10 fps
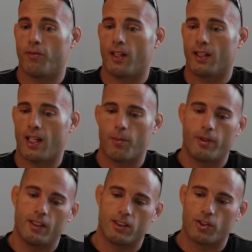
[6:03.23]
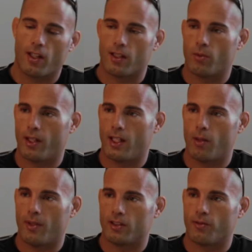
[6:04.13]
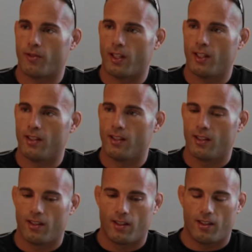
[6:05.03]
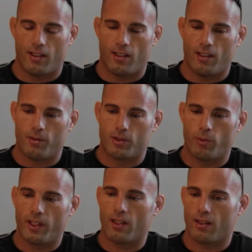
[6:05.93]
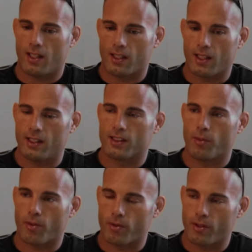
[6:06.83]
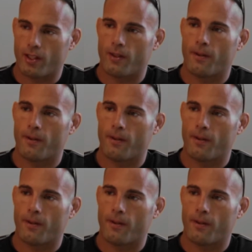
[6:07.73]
fight camp and he's in China right now about to fight. So we get a lot of guys coming through there.